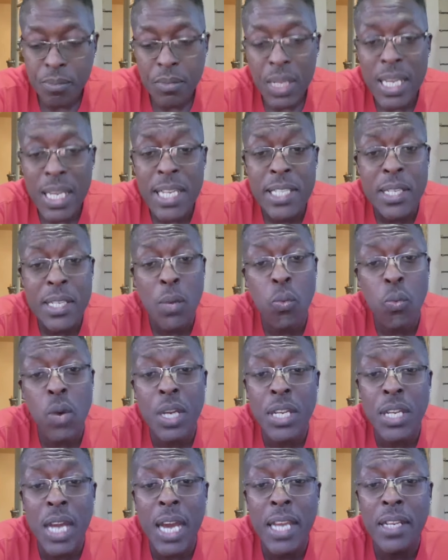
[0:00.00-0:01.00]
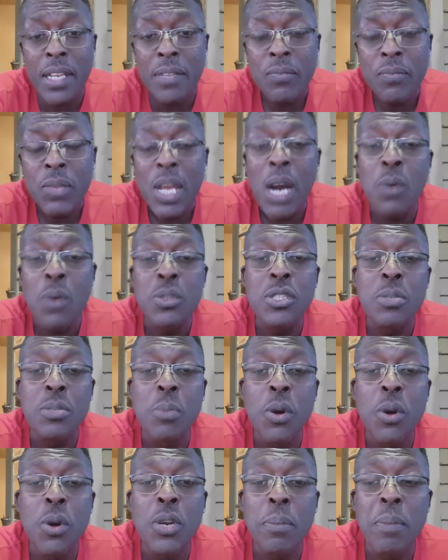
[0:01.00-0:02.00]
he said, one night I was
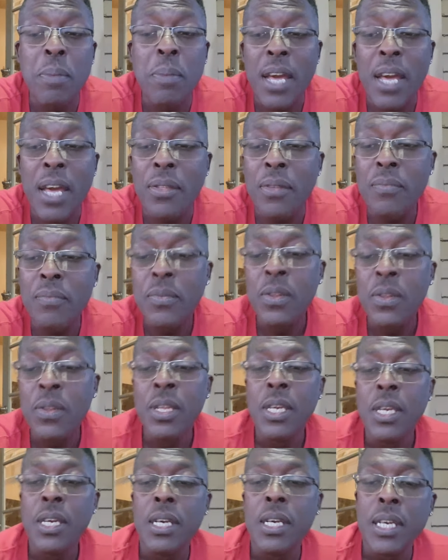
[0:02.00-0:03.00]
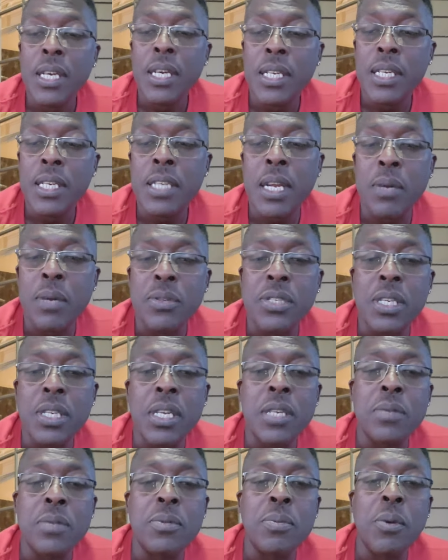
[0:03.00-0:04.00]
smoking meth. He said, I was sitting
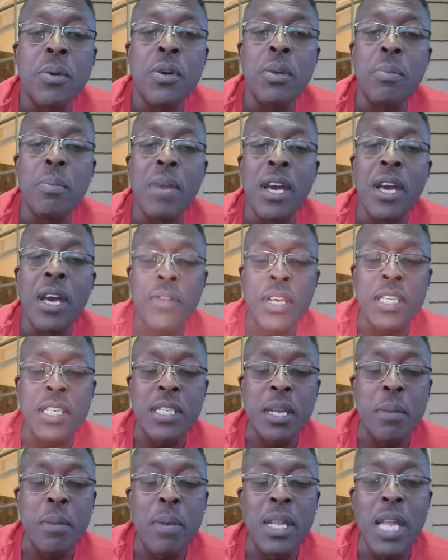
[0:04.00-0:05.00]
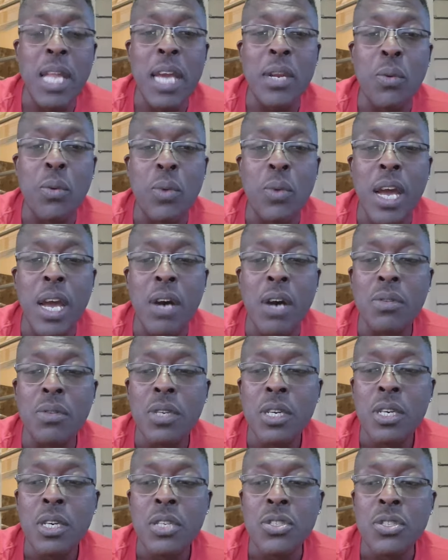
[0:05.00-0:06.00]
there smoking meth. He said, and my lighter went out.
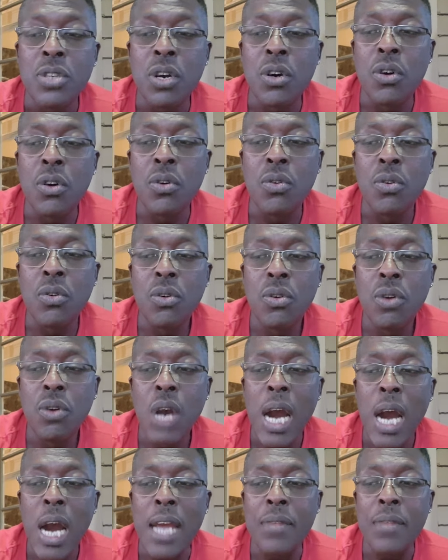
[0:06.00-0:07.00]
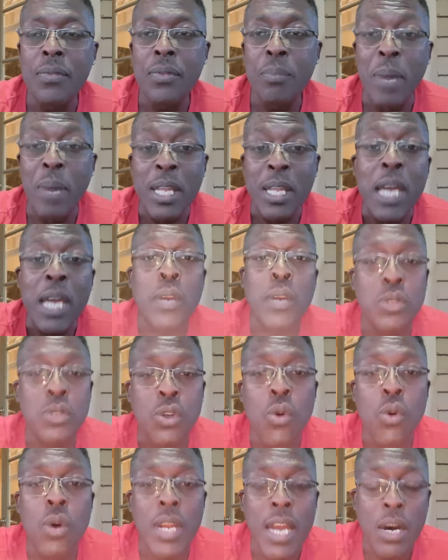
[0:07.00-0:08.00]
So my lighter was
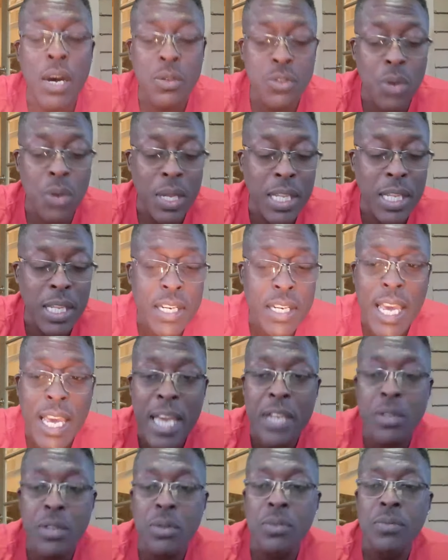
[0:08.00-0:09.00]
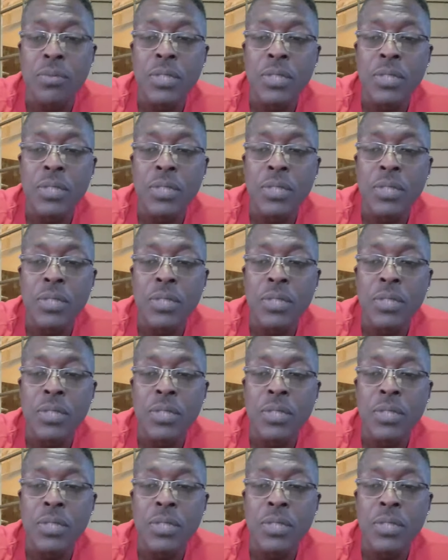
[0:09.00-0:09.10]
going out, so I lit a candle.